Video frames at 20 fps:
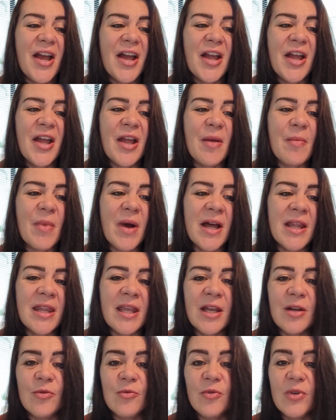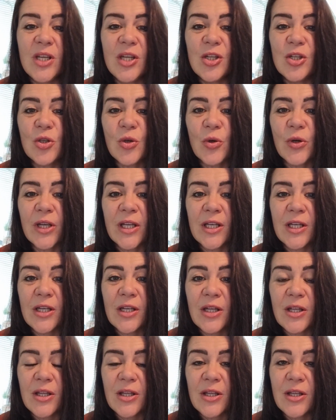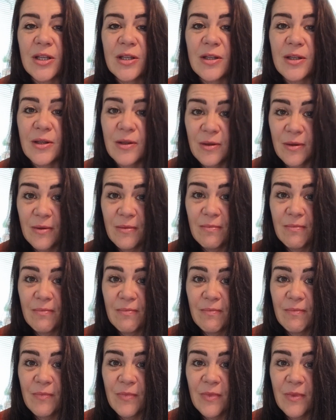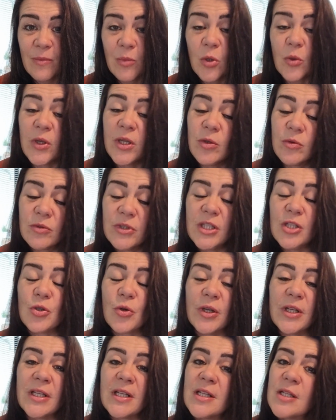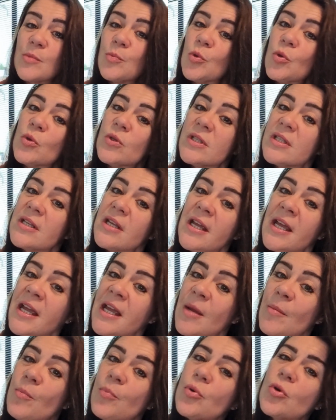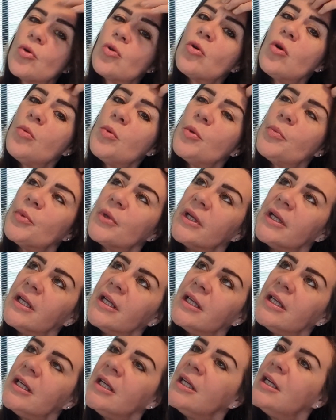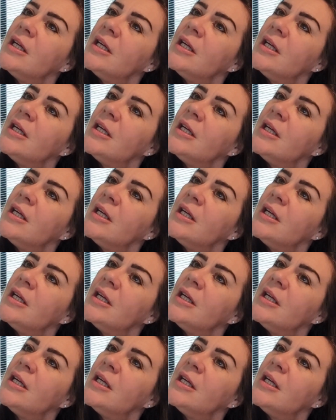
and then rejoin, well, he'll rejoin his boat, probably